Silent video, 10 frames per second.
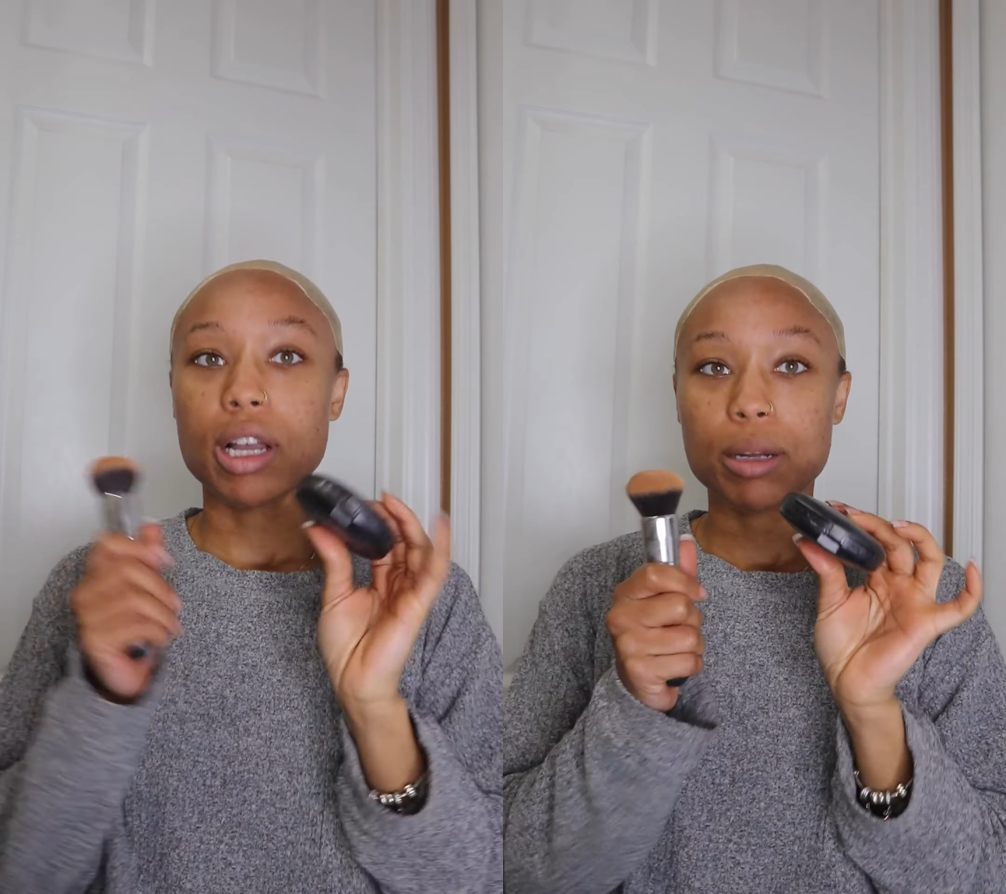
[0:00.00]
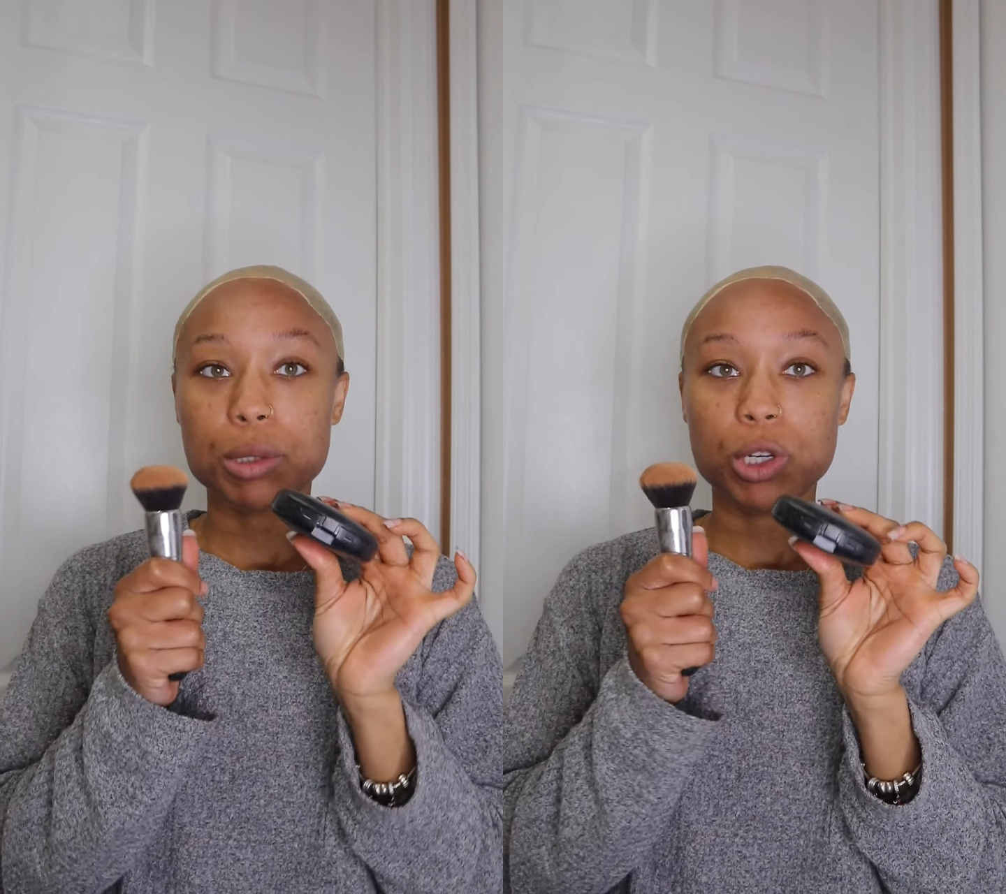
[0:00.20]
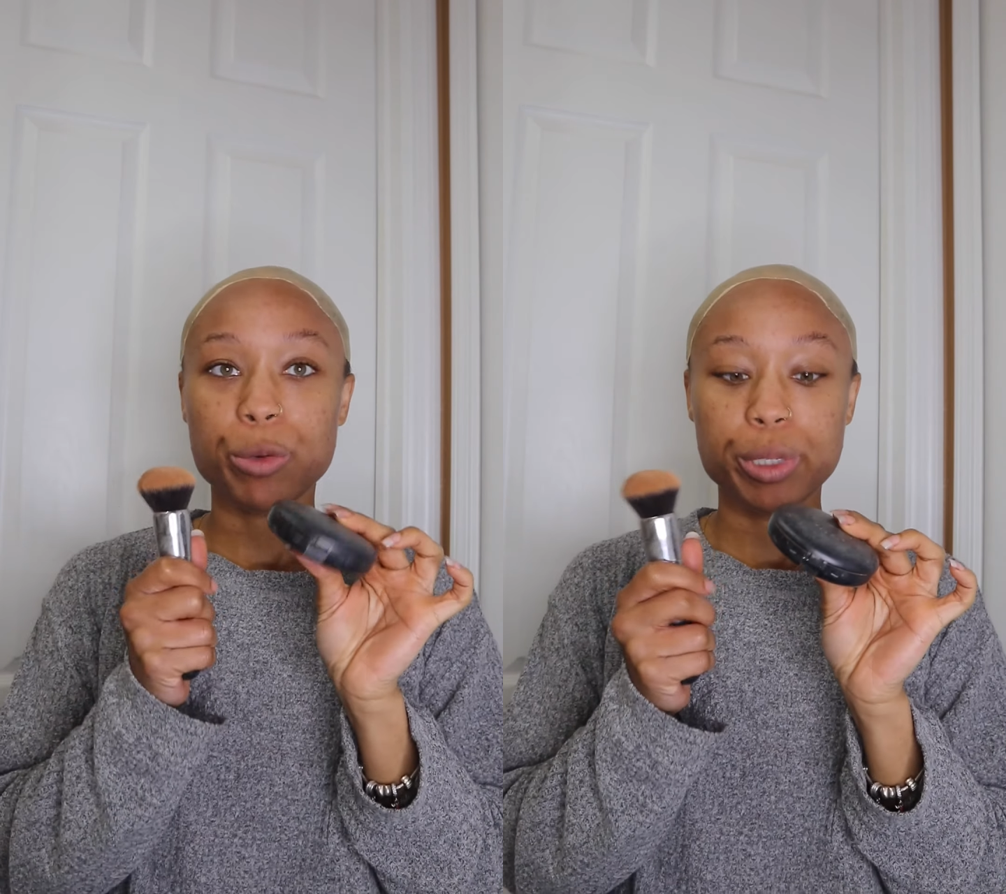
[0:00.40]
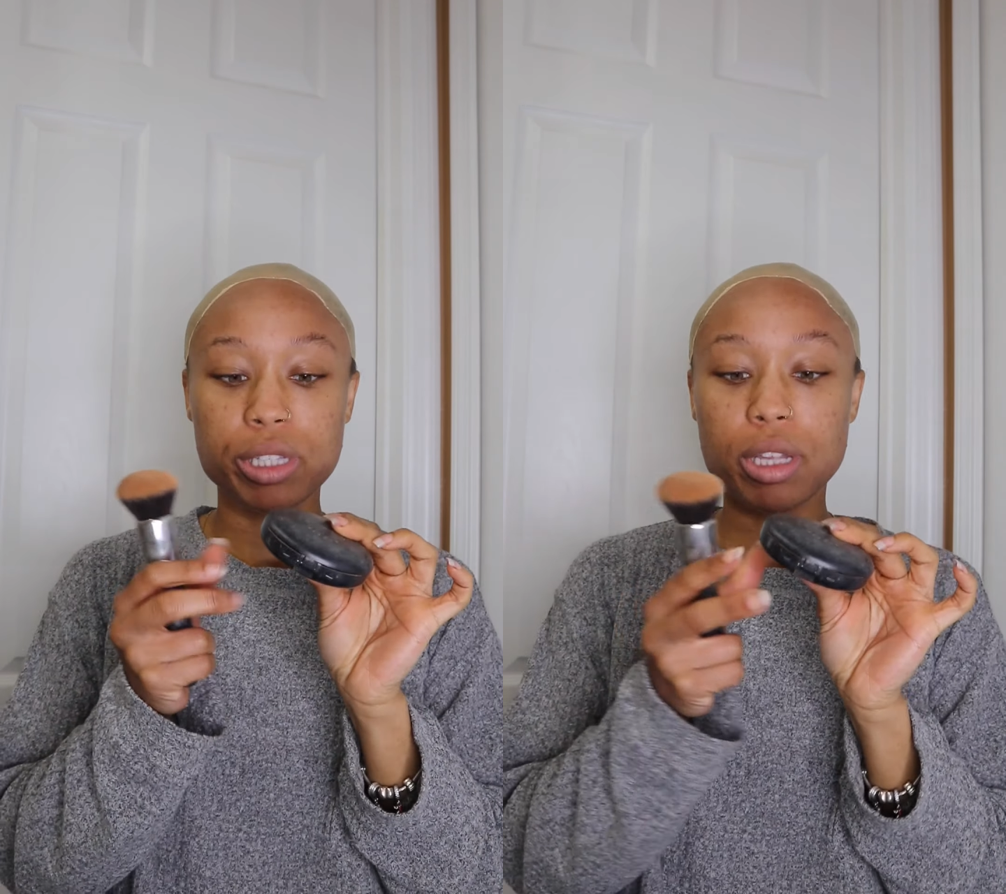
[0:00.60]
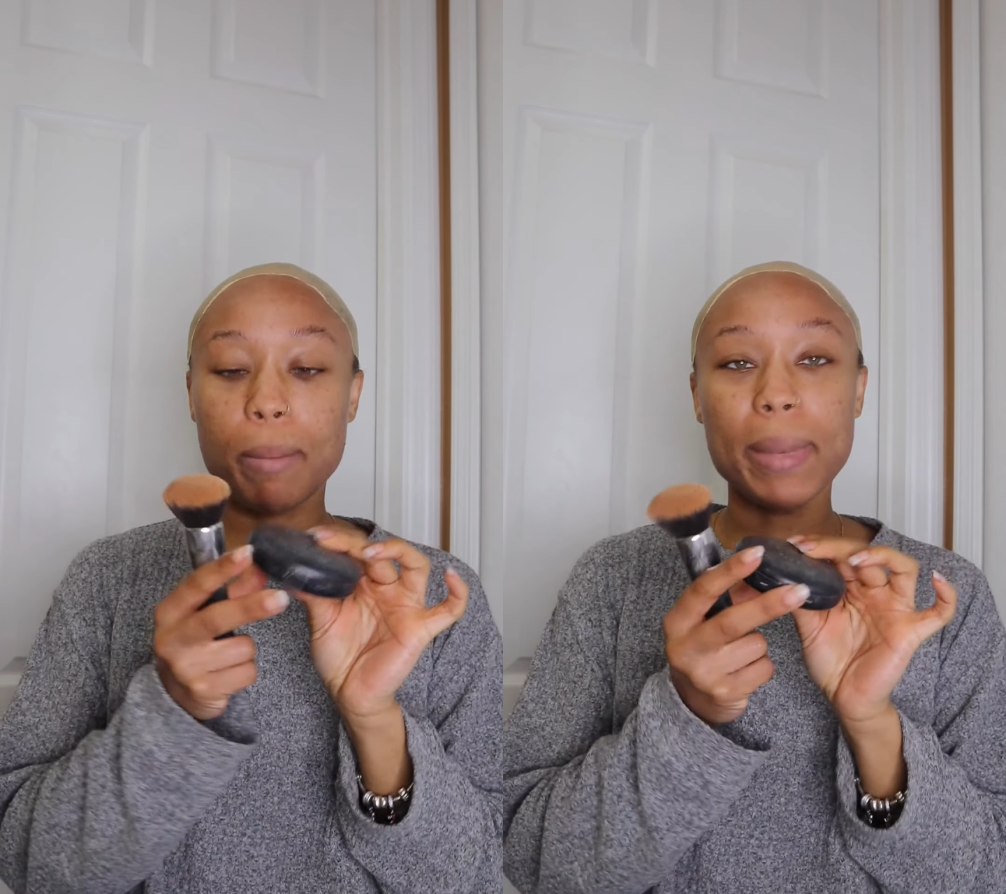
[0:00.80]
I'm just gonna put
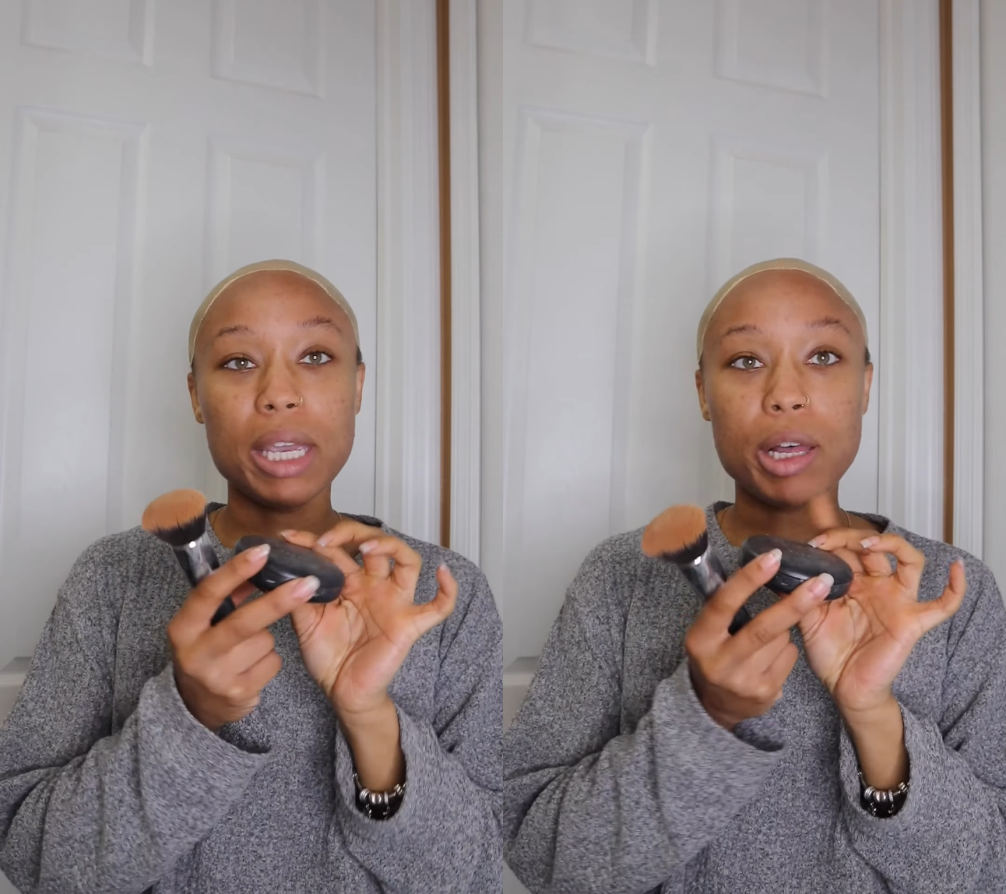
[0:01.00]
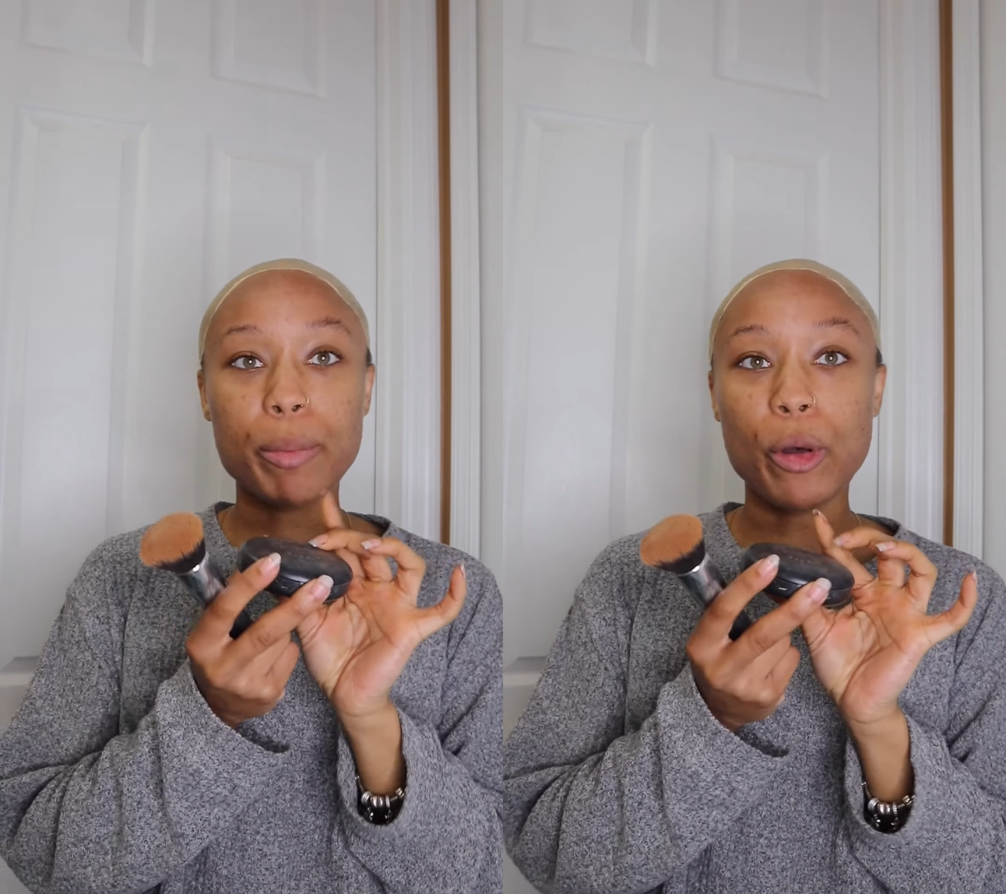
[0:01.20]
some makeup